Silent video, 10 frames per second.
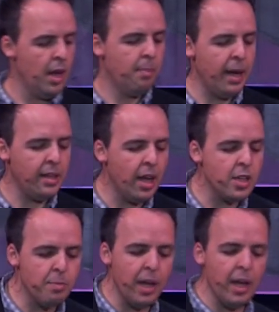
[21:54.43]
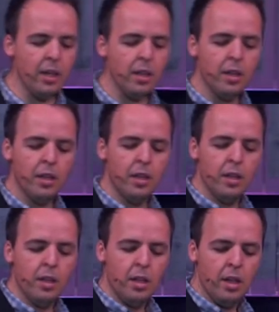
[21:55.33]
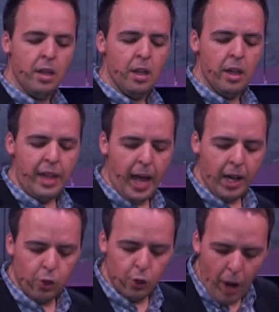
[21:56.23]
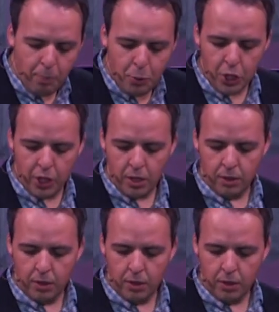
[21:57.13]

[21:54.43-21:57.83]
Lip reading: But it does mean that corruption,